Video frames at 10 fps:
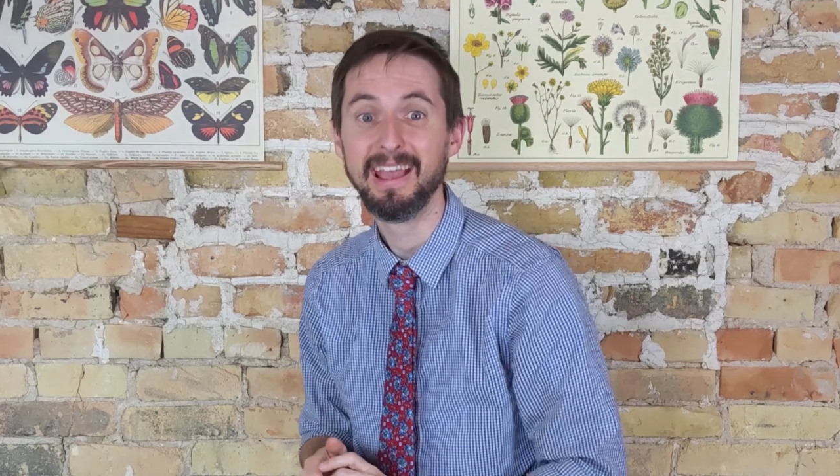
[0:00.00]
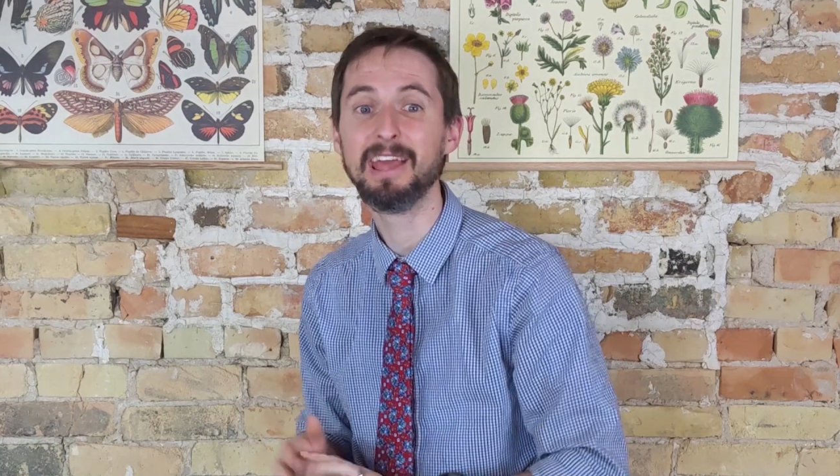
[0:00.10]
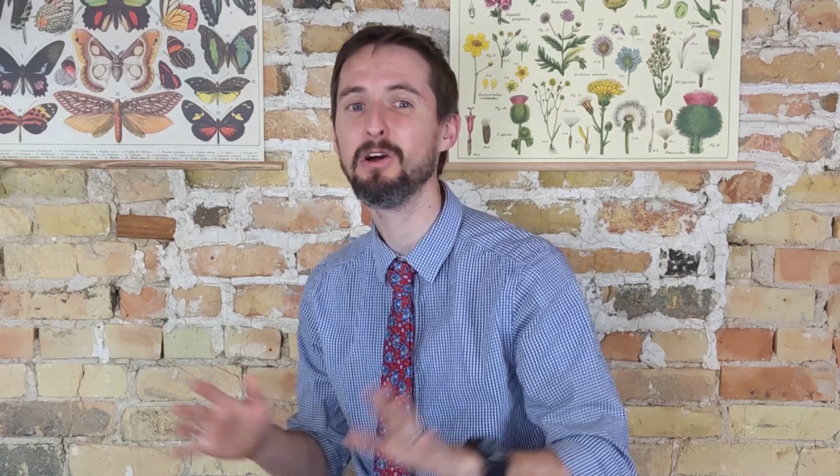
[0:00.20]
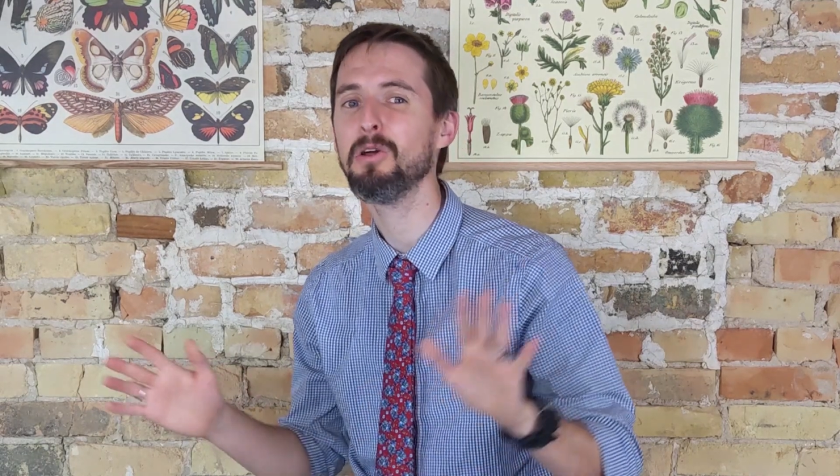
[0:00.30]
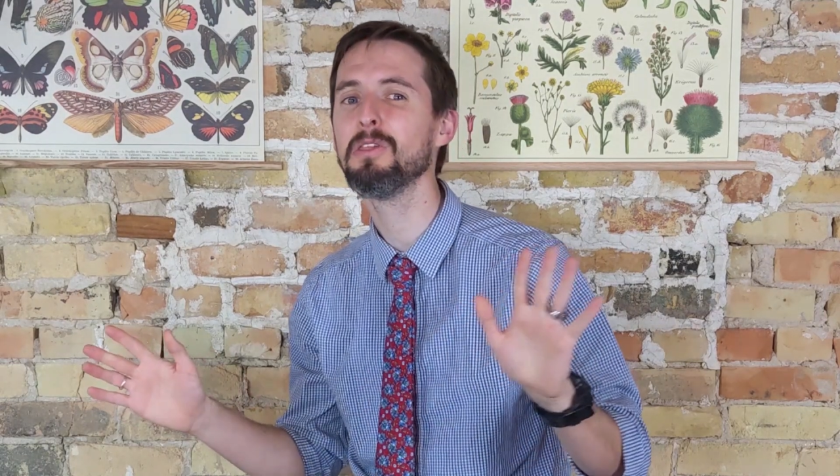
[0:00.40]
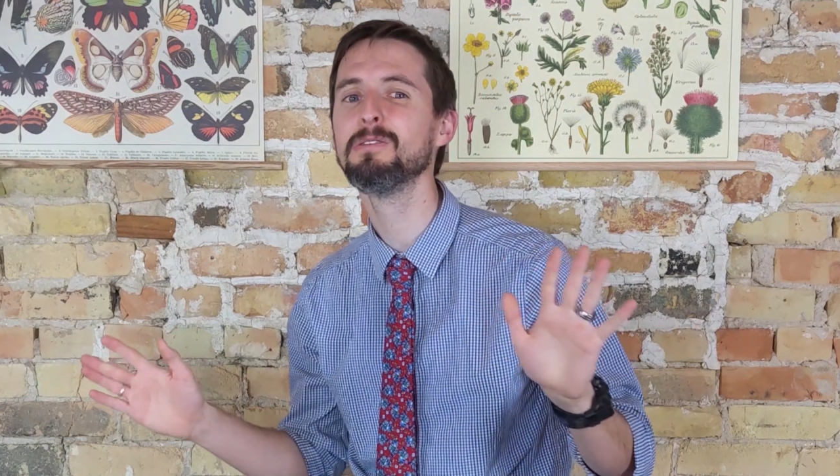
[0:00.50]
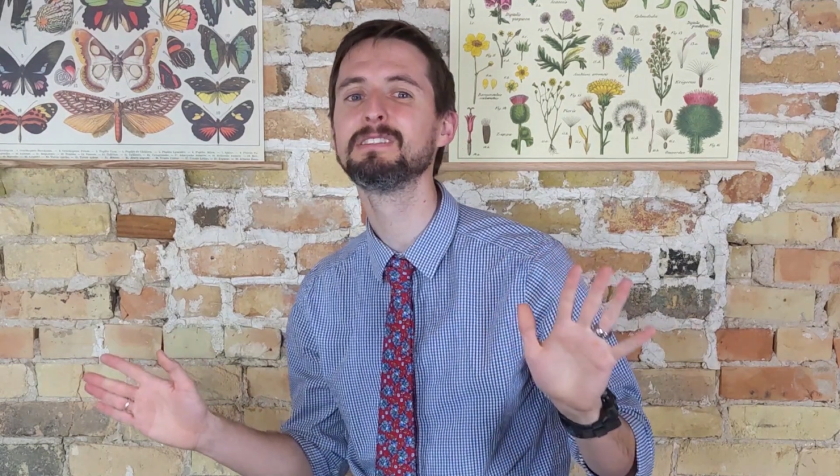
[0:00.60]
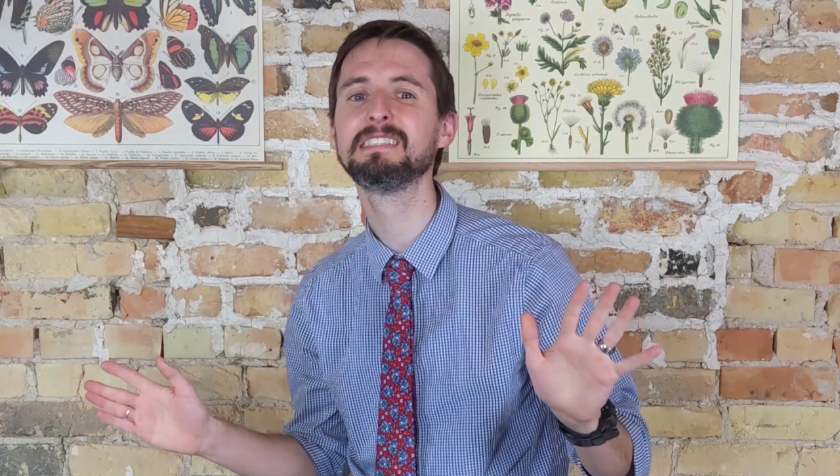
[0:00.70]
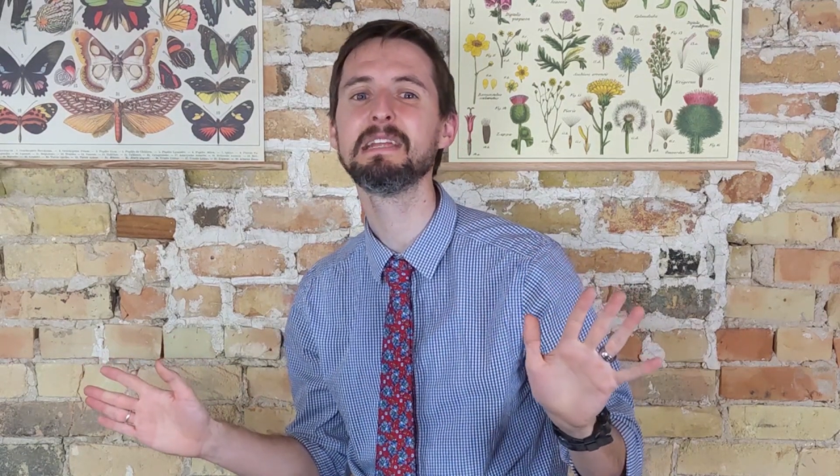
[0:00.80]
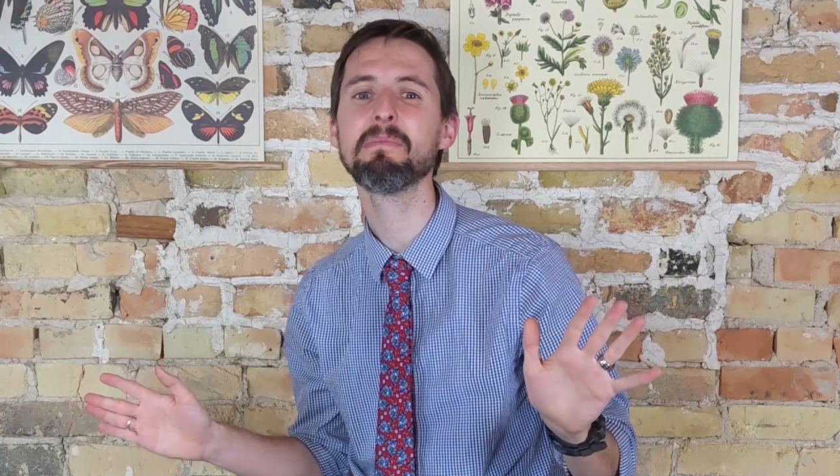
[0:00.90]
And all
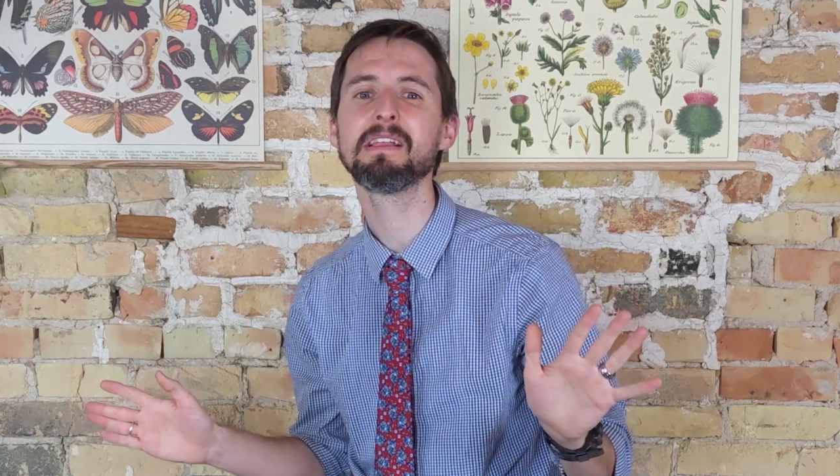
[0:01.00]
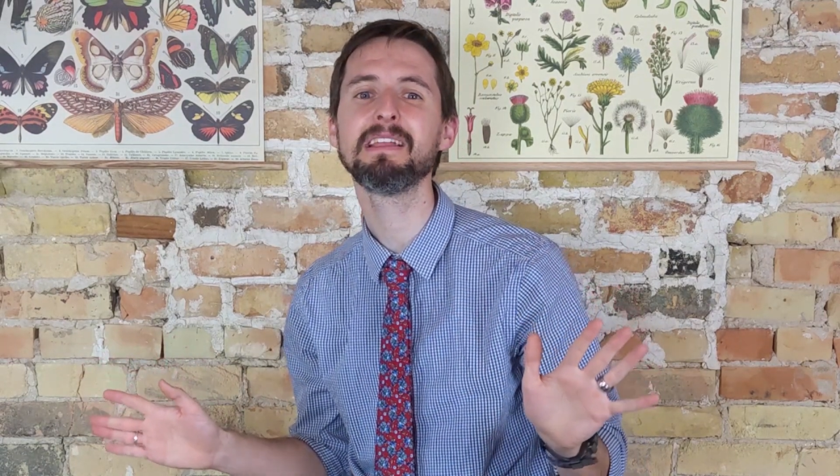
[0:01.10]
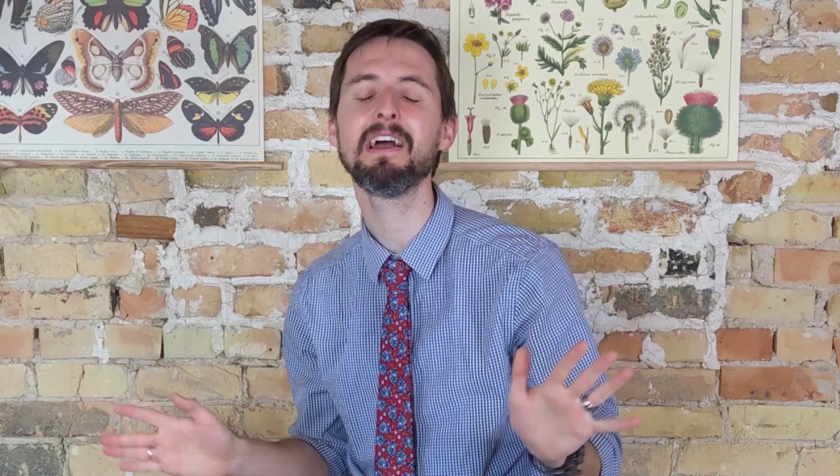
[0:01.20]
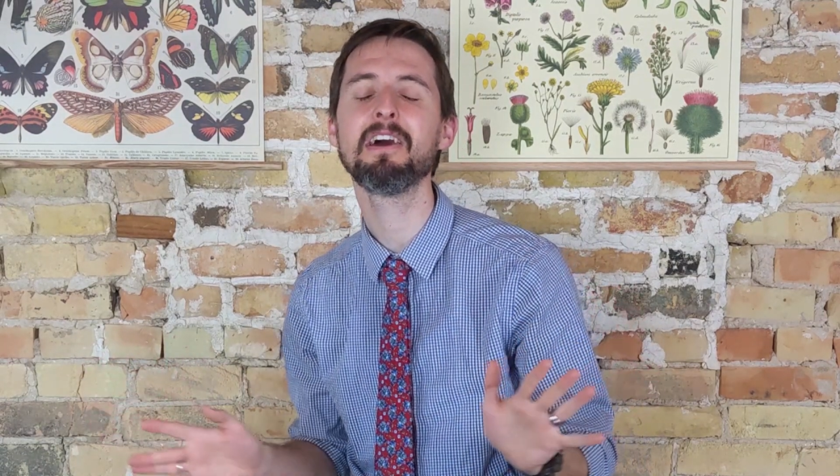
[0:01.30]
those seemingly